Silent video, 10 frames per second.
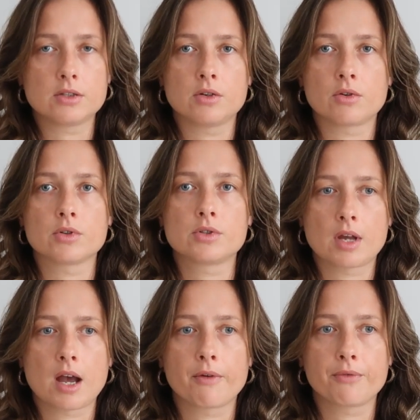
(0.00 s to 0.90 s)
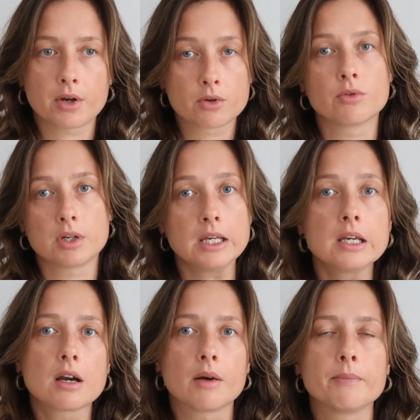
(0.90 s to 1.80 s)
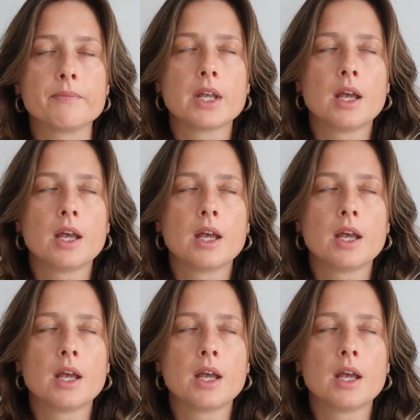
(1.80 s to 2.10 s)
you know, to have a good income.